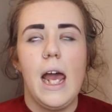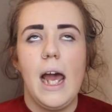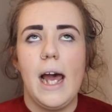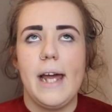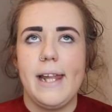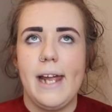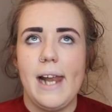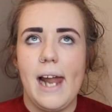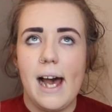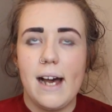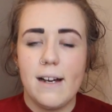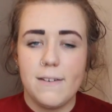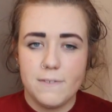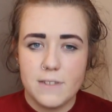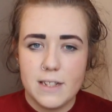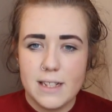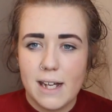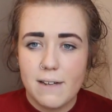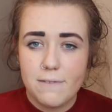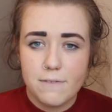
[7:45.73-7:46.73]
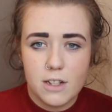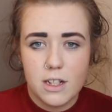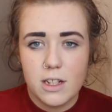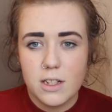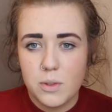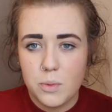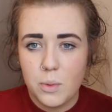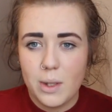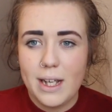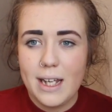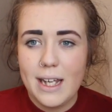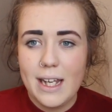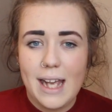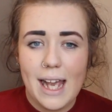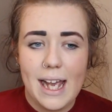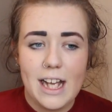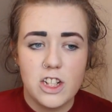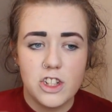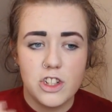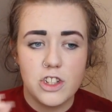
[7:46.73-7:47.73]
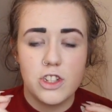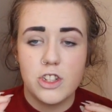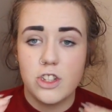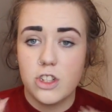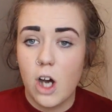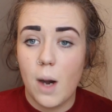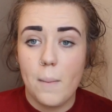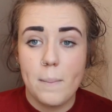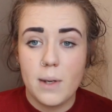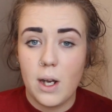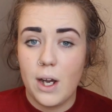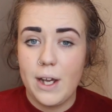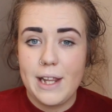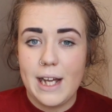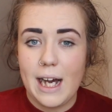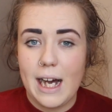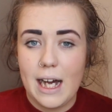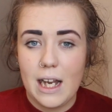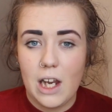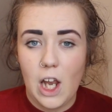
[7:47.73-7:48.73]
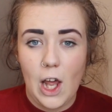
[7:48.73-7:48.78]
And then after that first week, it just stopped like that.